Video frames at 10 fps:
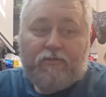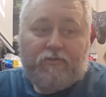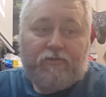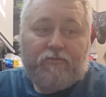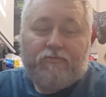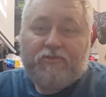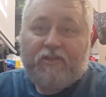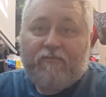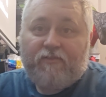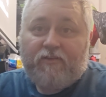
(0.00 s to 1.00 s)
do
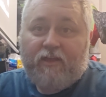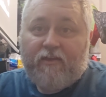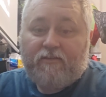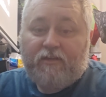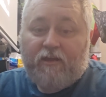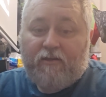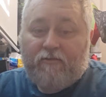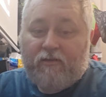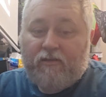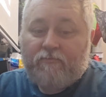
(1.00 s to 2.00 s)
stuff like that in
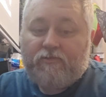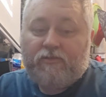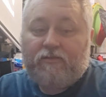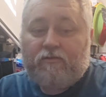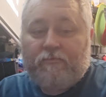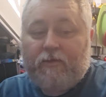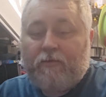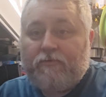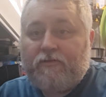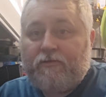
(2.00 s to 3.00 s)
diagrams, you'll be
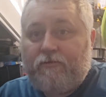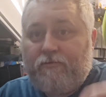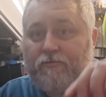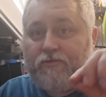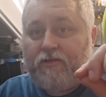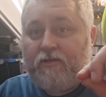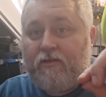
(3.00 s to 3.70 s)
able to use